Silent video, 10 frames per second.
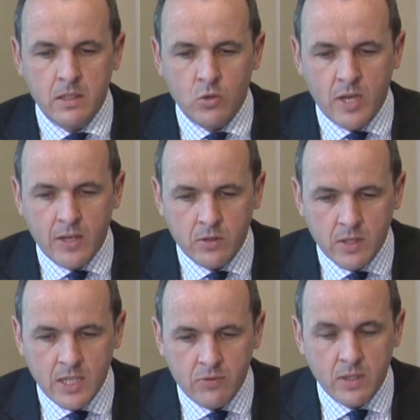You cannot
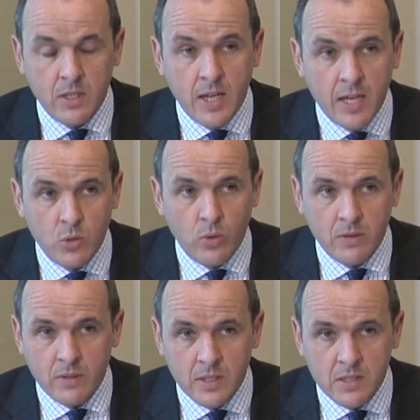even get one
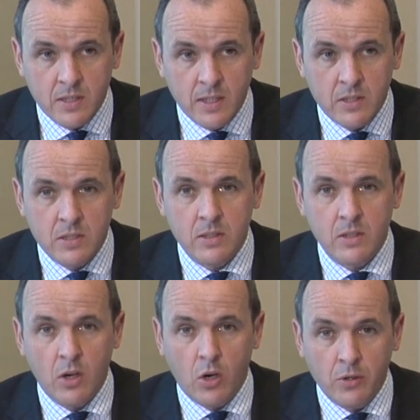of these things
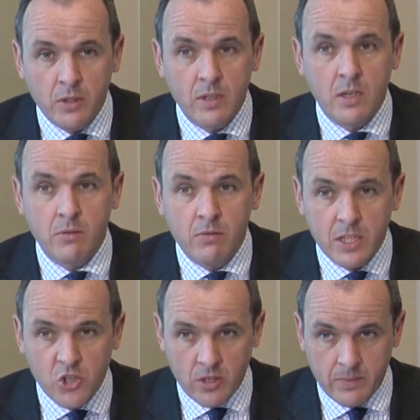on
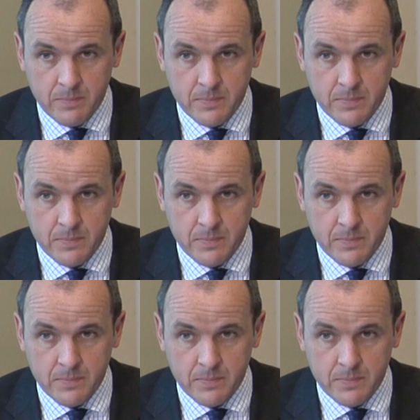conviction